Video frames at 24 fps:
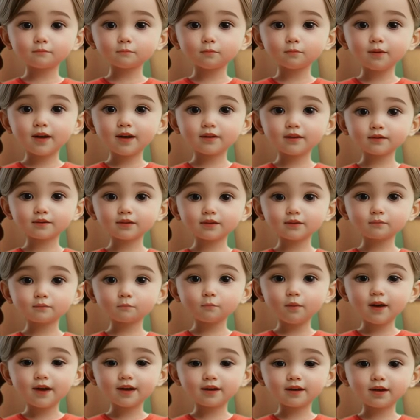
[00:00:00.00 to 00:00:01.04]
Practice
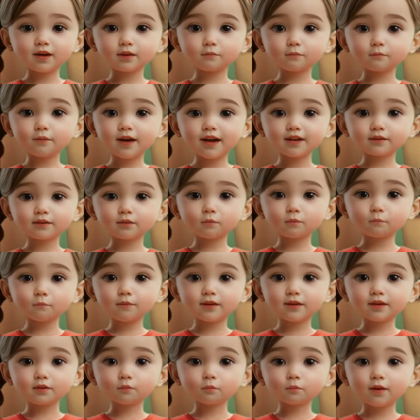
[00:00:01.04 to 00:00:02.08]
writing about your
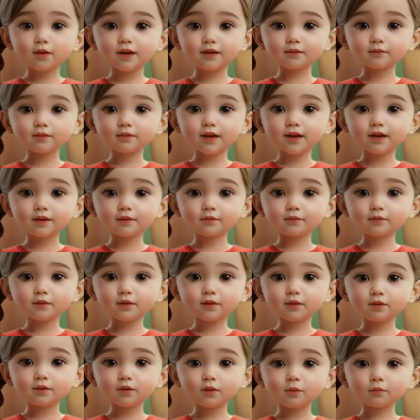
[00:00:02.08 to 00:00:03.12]
big grandma,
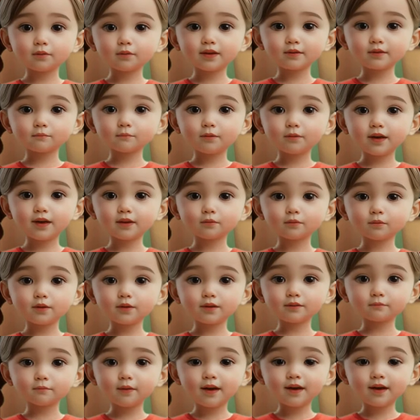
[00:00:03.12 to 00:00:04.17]
and you'll get better
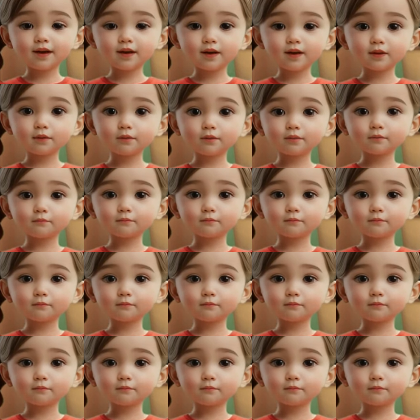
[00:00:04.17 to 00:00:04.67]
and better.